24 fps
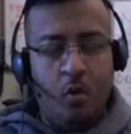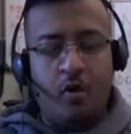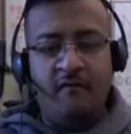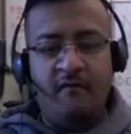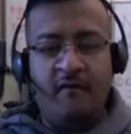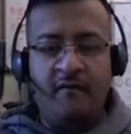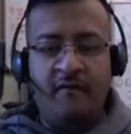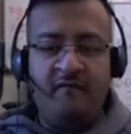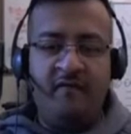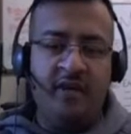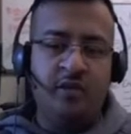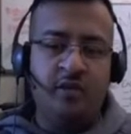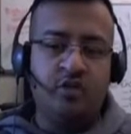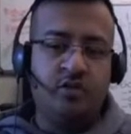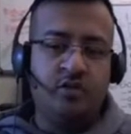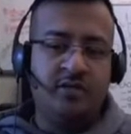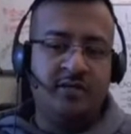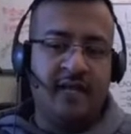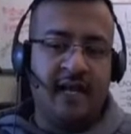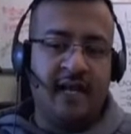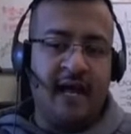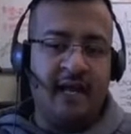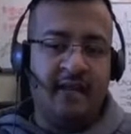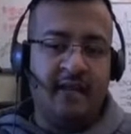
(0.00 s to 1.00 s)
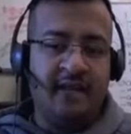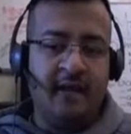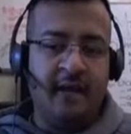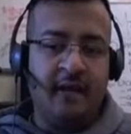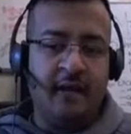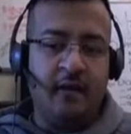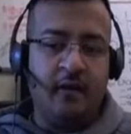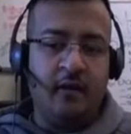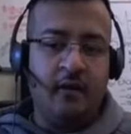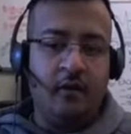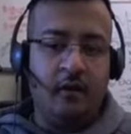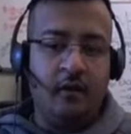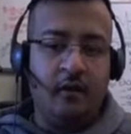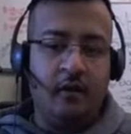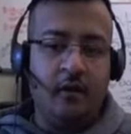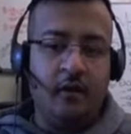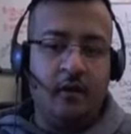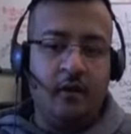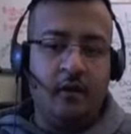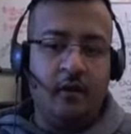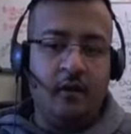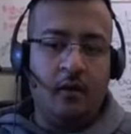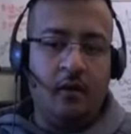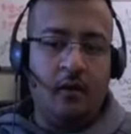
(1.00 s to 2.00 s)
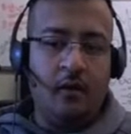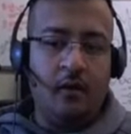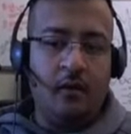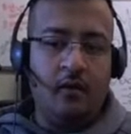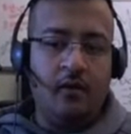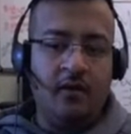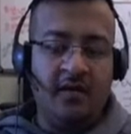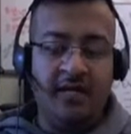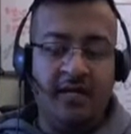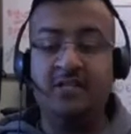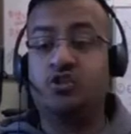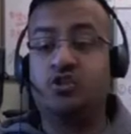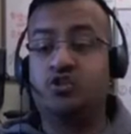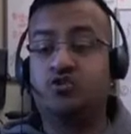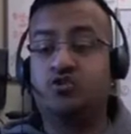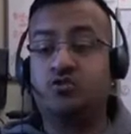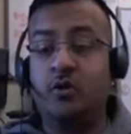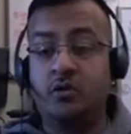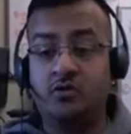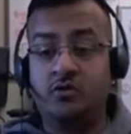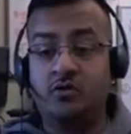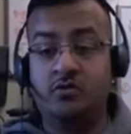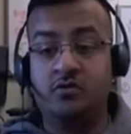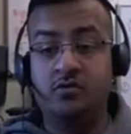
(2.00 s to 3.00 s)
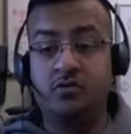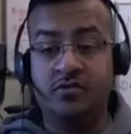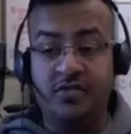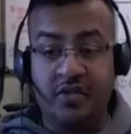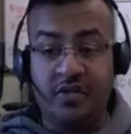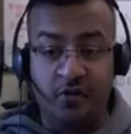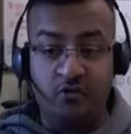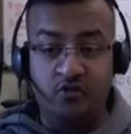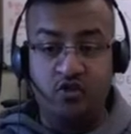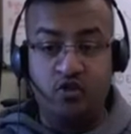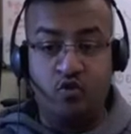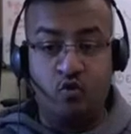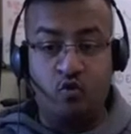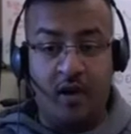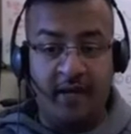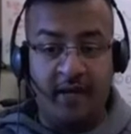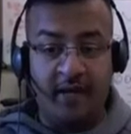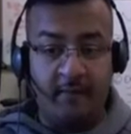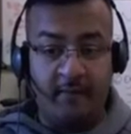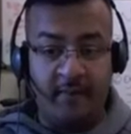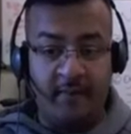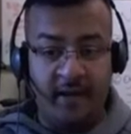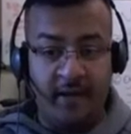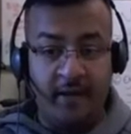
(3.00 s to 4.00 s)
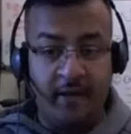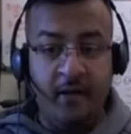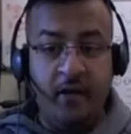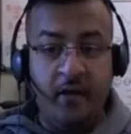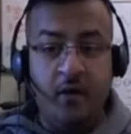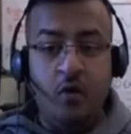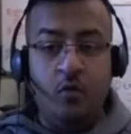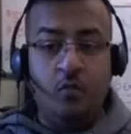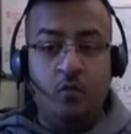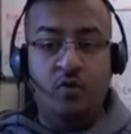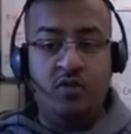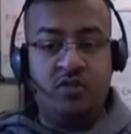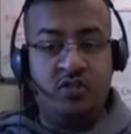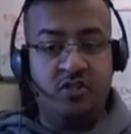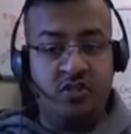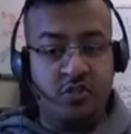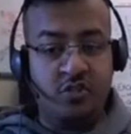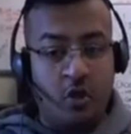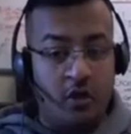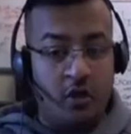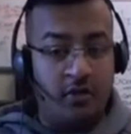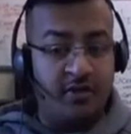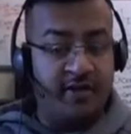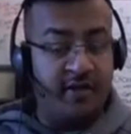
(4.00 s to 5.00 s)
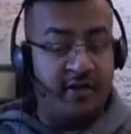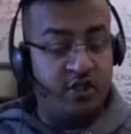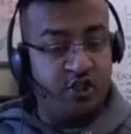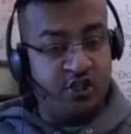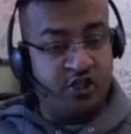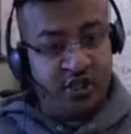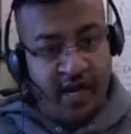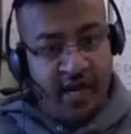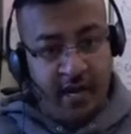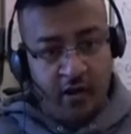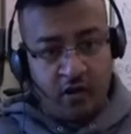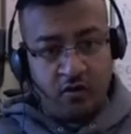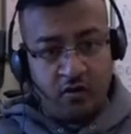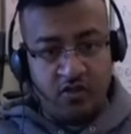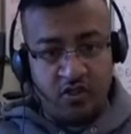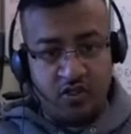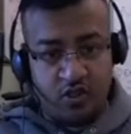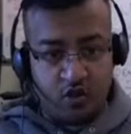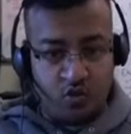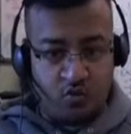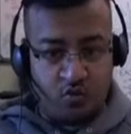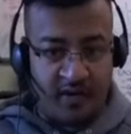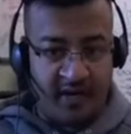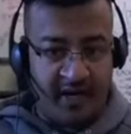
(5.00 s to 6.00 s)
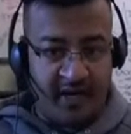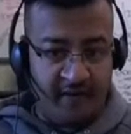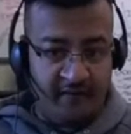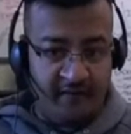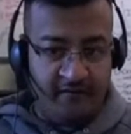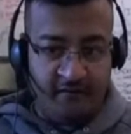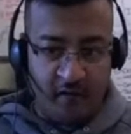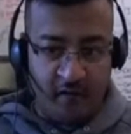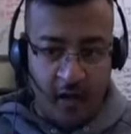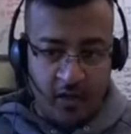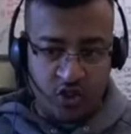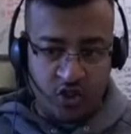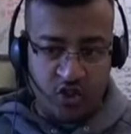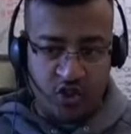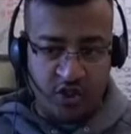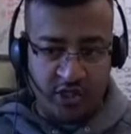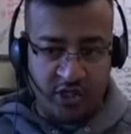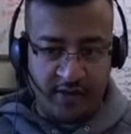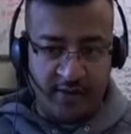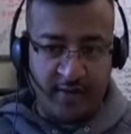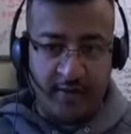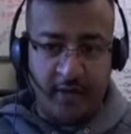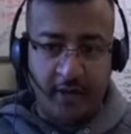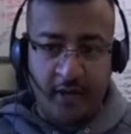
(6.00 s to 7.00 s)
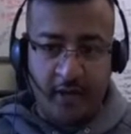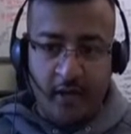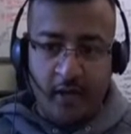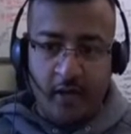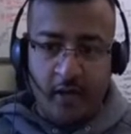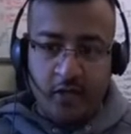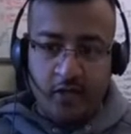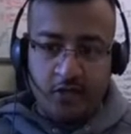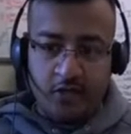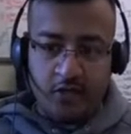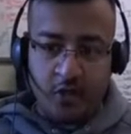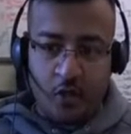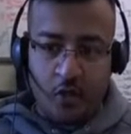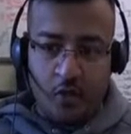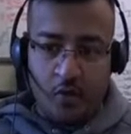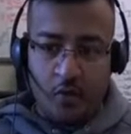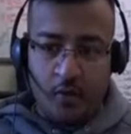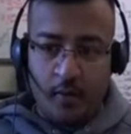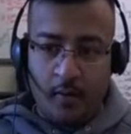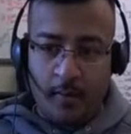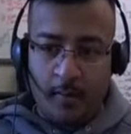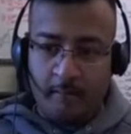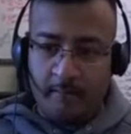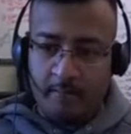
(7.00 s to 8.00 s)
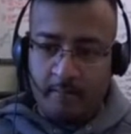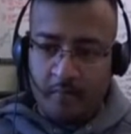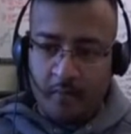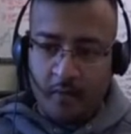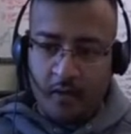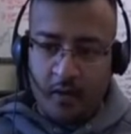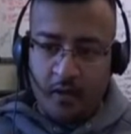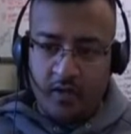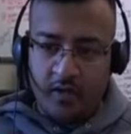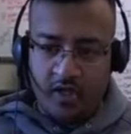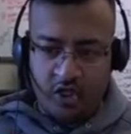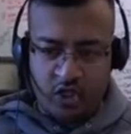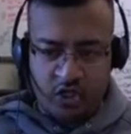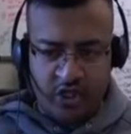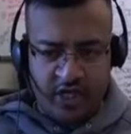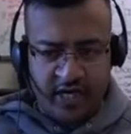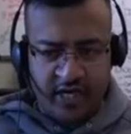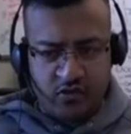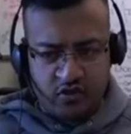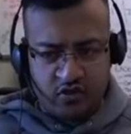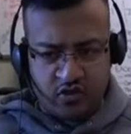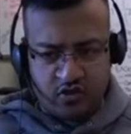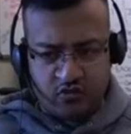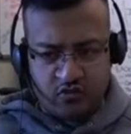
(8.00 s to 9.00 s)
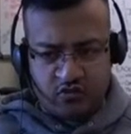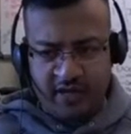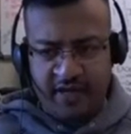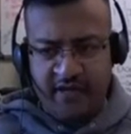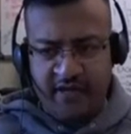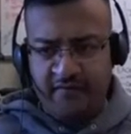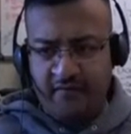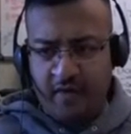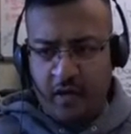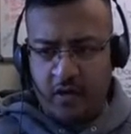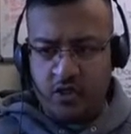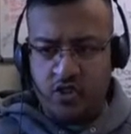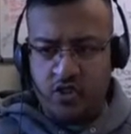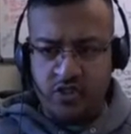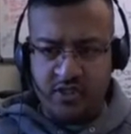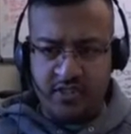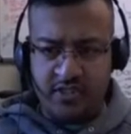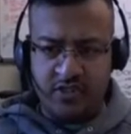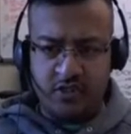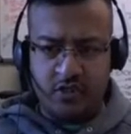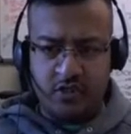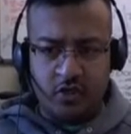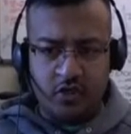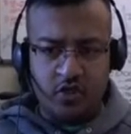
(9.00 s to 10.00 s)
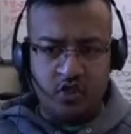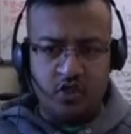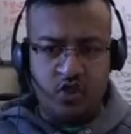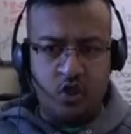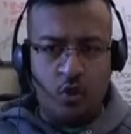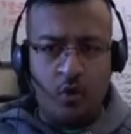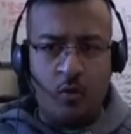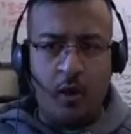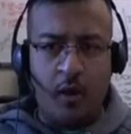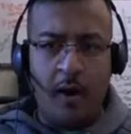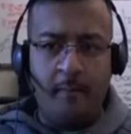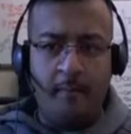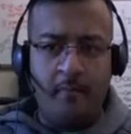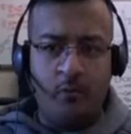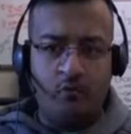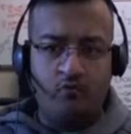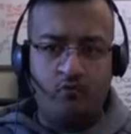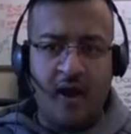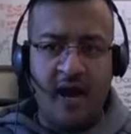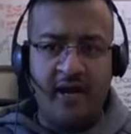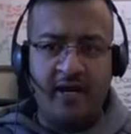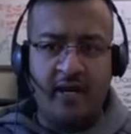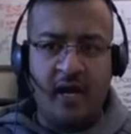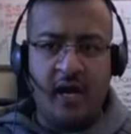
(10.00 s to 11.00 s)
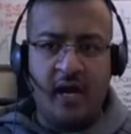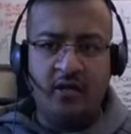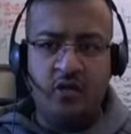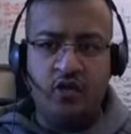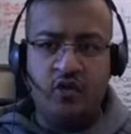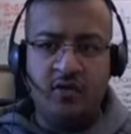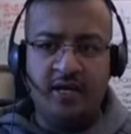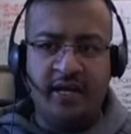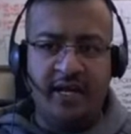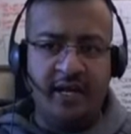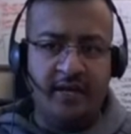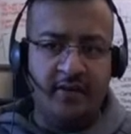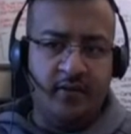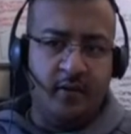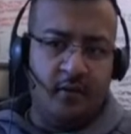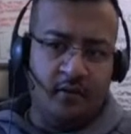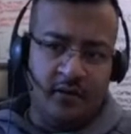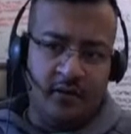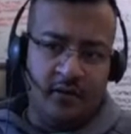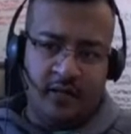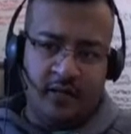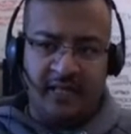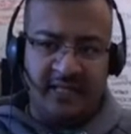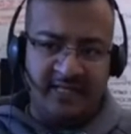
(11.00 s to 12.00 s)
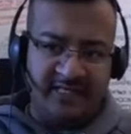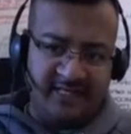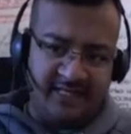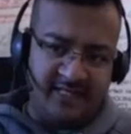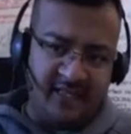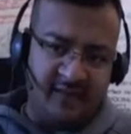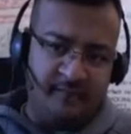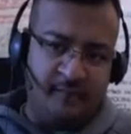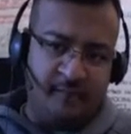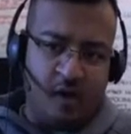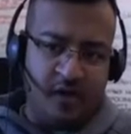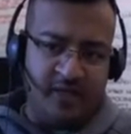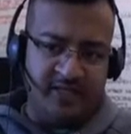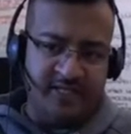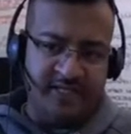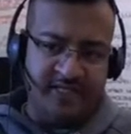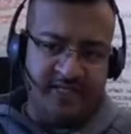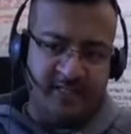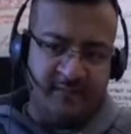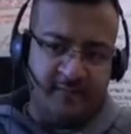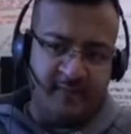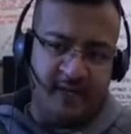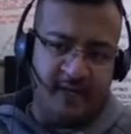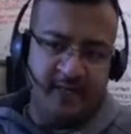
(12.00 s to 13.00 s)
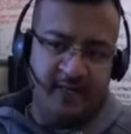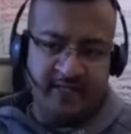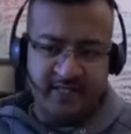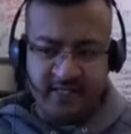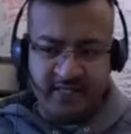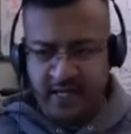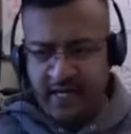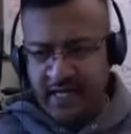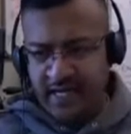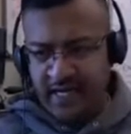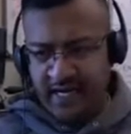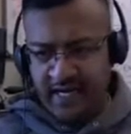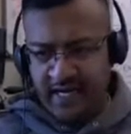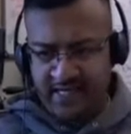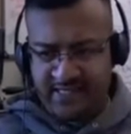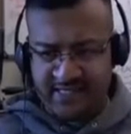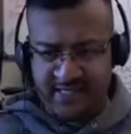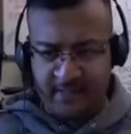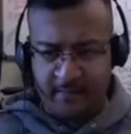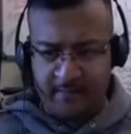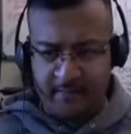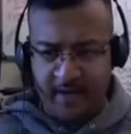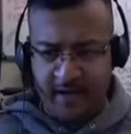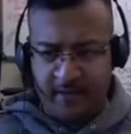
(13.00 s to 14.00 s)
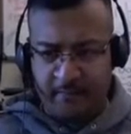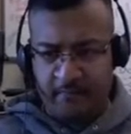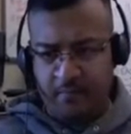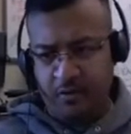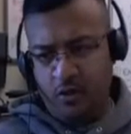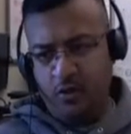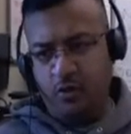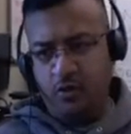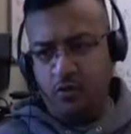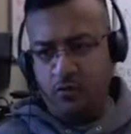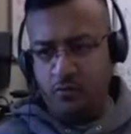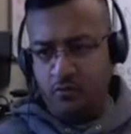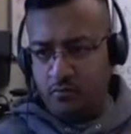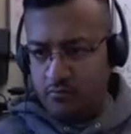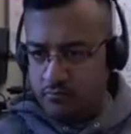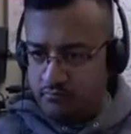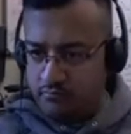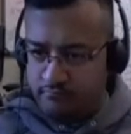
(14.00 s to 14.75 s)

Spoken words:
a feature that I think the instructors use quite a bit, which is called the share screen function. So the share screen function is going to show up right underneath the listed participants. It's a big blue